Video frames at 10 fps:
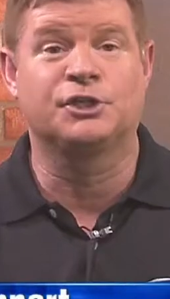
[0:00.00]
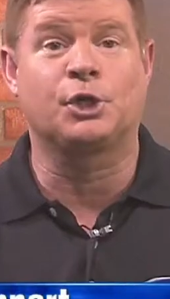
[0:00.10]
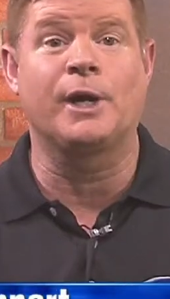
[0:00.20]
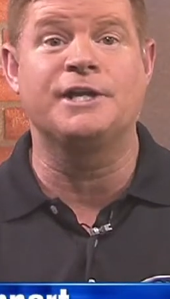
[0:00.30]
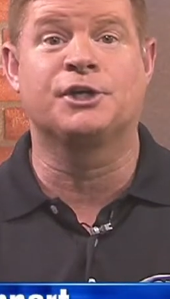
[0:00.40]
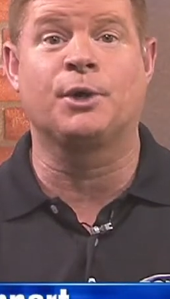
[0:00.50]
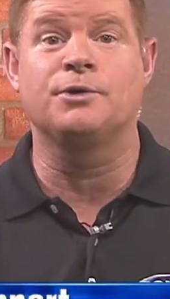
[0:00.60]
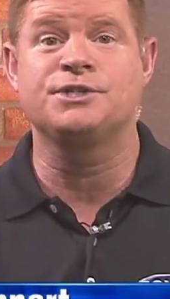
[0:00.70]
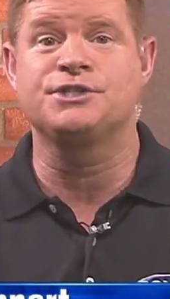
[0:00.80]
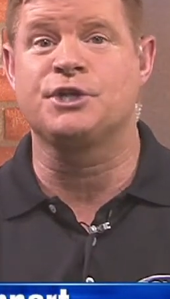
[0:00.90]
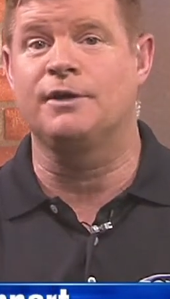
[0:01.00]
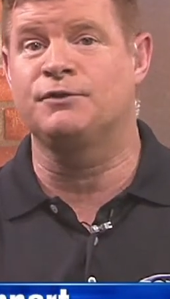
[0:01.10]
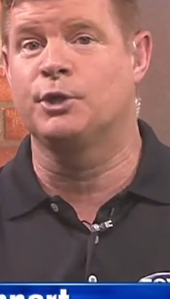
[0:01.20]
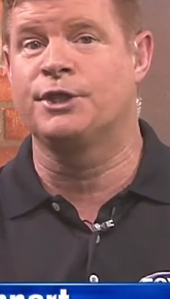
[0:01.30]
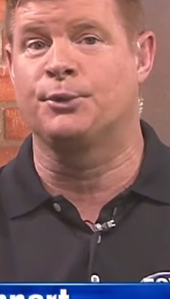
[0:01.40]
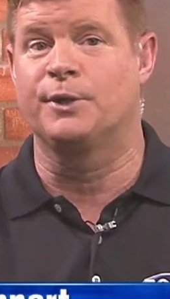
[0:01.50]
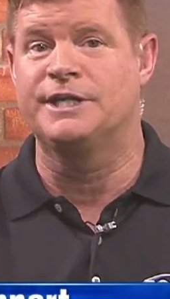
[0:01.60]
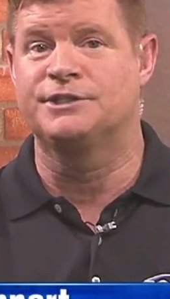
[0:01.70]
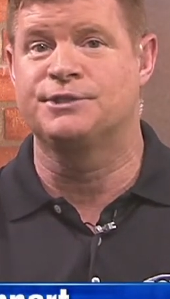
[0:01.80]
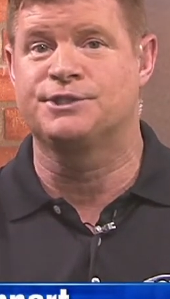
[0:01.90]
The Triton Trojans off to a
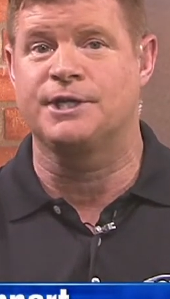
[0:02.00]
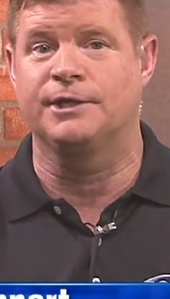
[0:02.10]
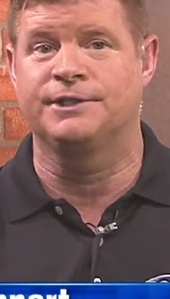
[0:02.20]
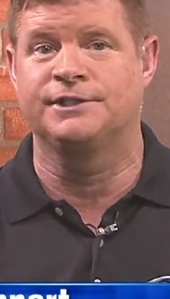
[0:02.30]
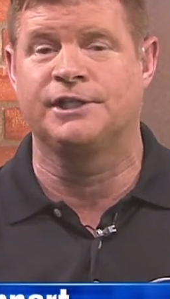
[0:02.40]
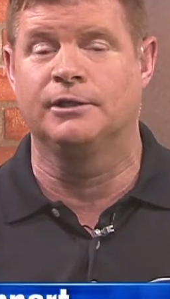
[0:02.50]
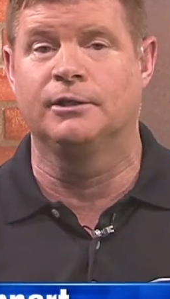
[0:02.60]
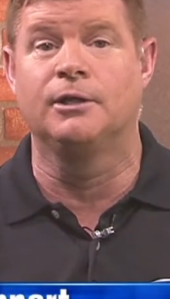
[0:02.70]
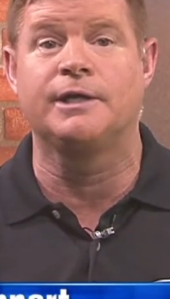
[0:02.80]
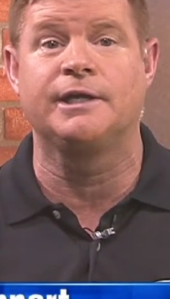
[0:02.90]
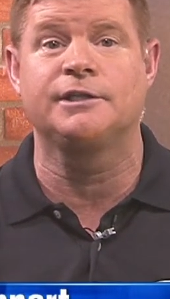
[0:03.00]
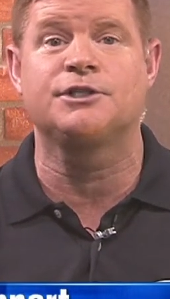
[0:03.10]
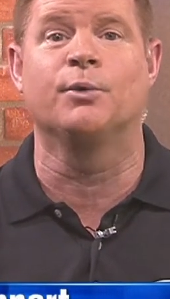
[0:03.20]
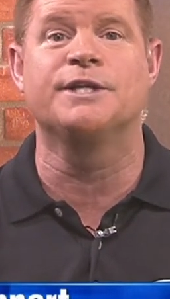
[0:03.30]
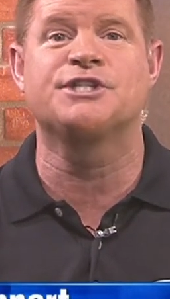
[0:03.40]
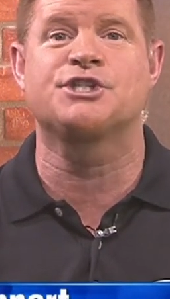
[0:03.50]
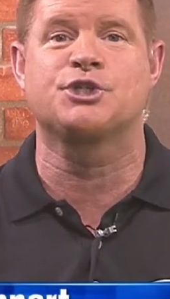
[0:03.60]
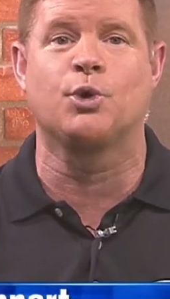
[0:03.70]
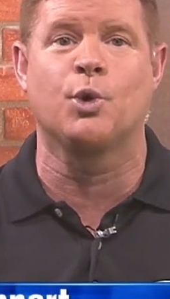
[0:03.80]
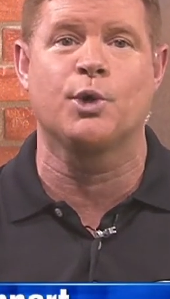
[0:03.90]
3-2 and start this year, looking to
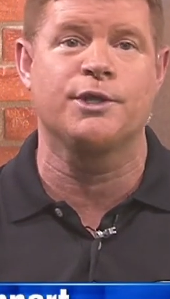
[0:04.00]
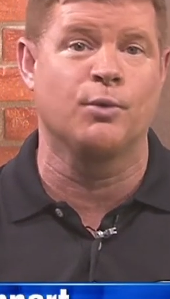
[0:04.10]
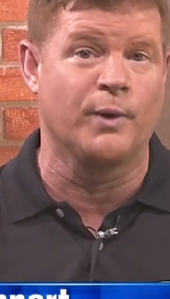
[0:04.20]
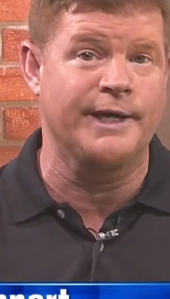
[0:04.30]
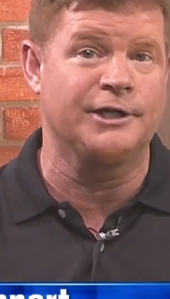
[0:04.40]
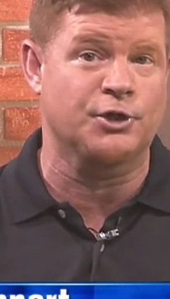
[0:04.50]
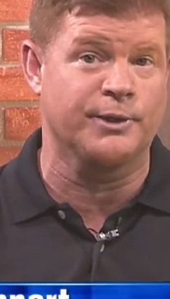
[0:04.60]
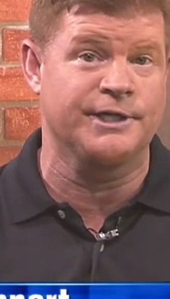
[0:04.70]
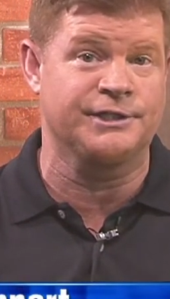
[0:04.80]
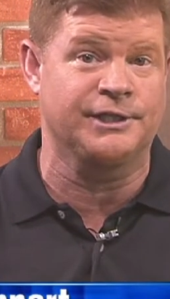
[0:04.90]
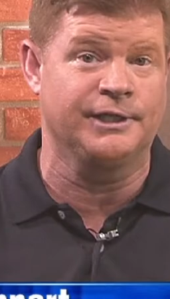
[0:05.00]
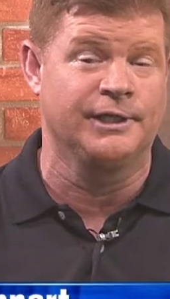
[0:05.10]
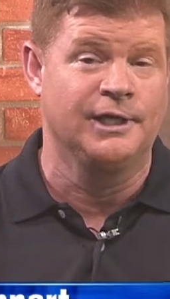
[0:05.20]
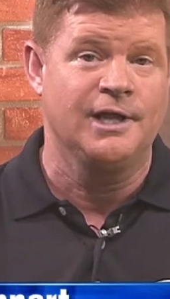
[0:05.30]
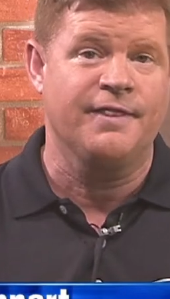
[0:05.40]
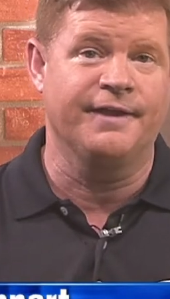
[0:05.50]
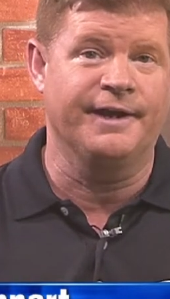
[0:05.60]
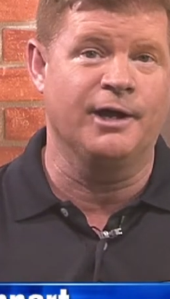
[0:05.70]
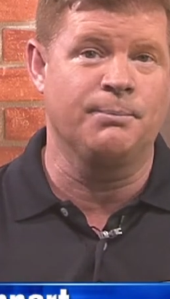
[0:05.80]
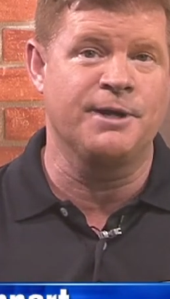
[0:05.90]
restore the winning tradition that
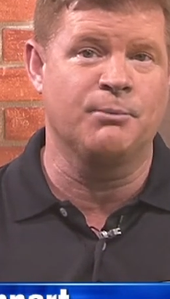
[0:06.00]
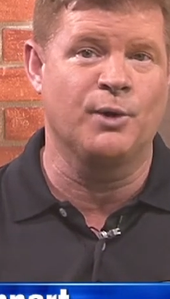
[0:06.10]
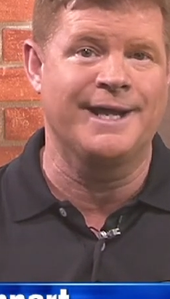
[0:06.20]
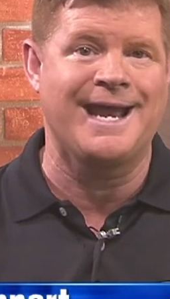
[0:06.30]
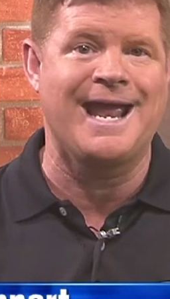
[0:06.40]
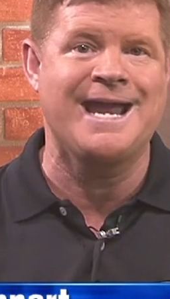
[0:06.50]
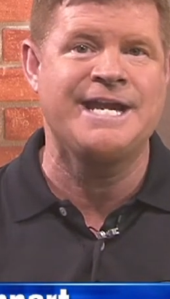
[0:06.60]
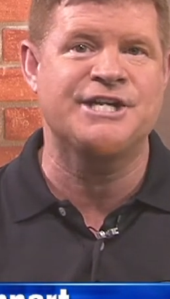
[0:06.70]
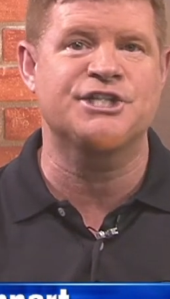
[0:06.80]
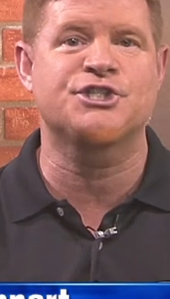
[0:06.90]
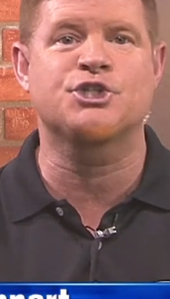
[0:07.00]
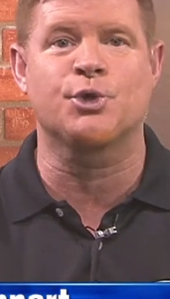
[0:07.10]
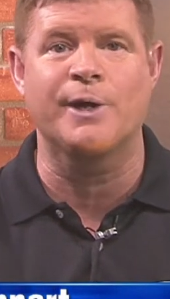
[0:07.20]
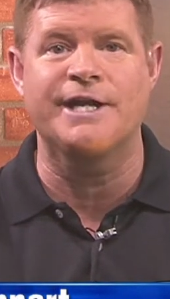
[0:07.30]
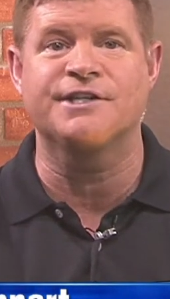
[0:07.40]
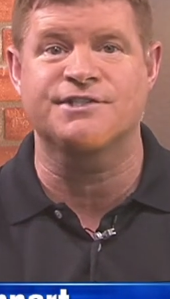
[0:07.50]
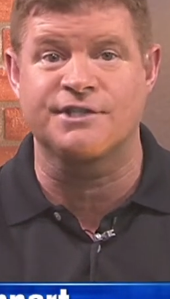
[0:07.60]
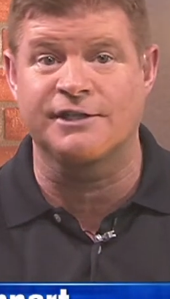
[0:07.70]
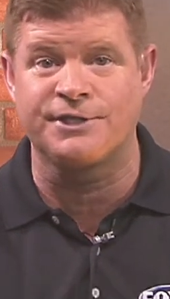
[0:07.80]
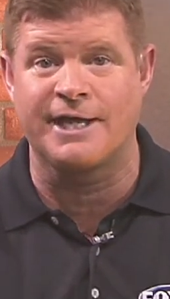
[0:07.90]
helped them win eight straight
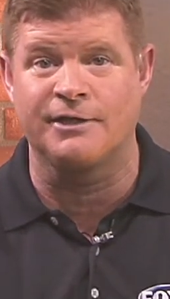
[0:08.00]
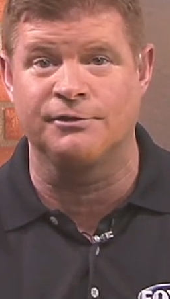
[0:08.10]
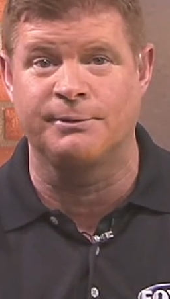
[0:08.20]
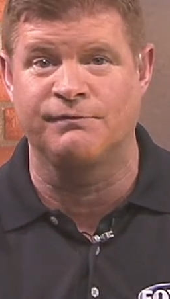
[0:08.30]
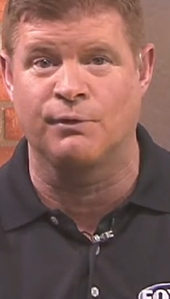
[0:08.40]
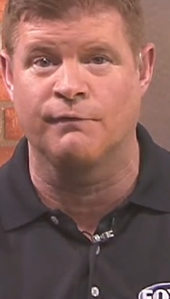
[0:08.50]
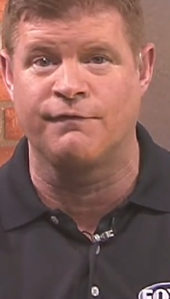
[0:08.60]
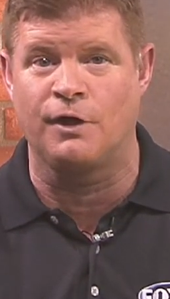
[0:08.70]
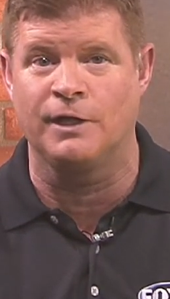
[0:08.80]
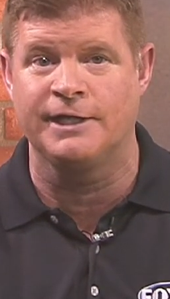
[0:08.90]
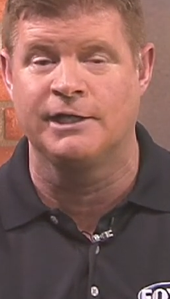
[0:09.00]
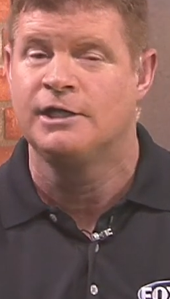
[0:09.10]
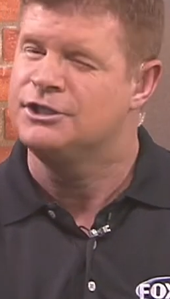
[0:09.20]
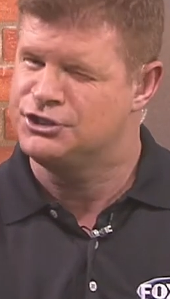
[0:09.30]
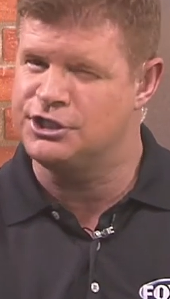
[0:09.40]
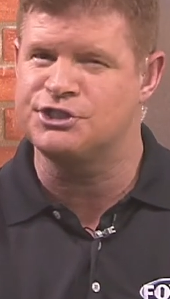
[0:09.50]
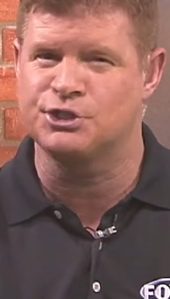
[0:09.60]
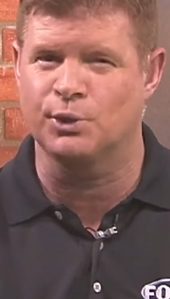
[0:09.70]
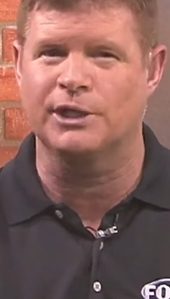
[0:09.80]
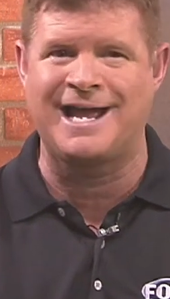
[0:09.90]
sectional titles before falling just
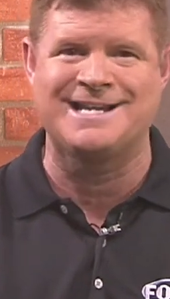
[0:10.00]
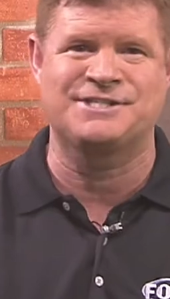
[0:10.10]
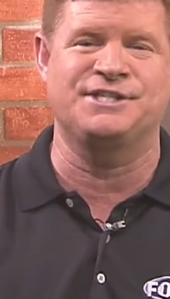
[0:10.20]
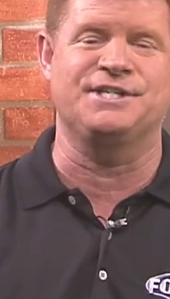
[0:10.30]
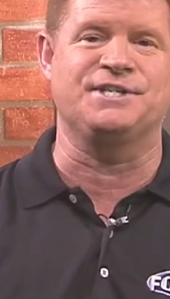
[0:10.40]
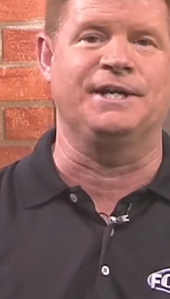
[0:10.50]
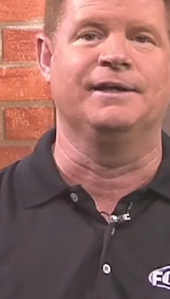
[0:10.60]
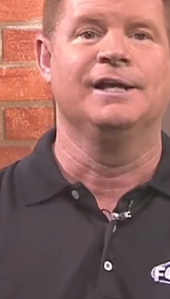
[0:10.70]
short last season.